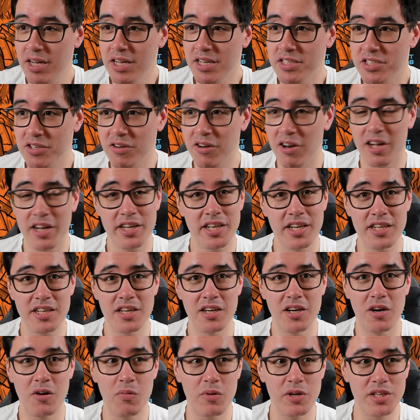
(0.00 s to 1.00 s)
Do you like it? You
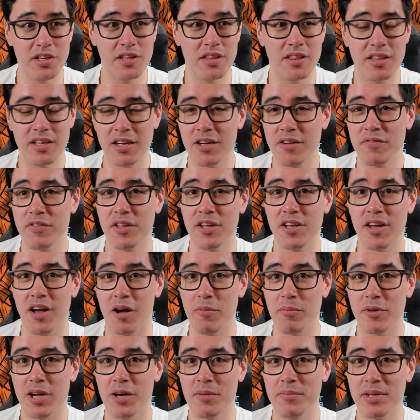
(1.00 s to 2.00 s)
know, what do you think of the
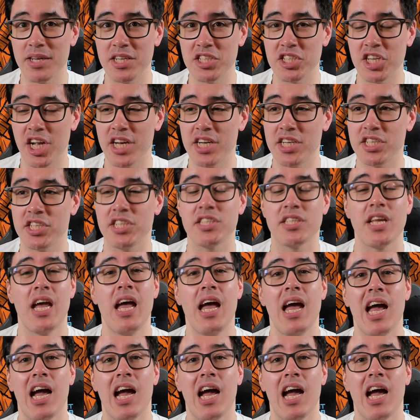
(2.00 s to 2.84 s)
upcoming changes?